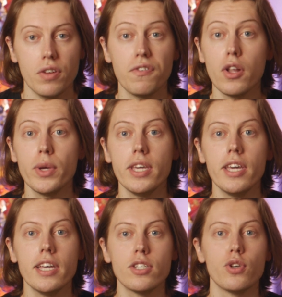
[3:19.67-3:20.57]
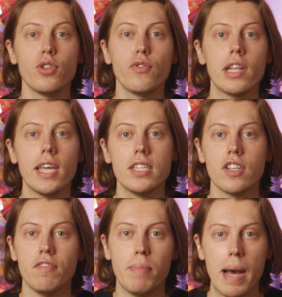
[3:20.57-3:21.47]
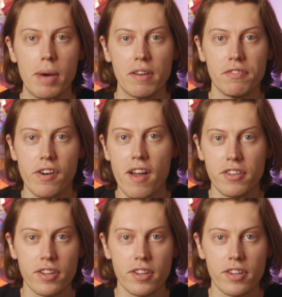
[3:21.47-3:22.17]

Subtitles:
following year saw the release of Batman Forever,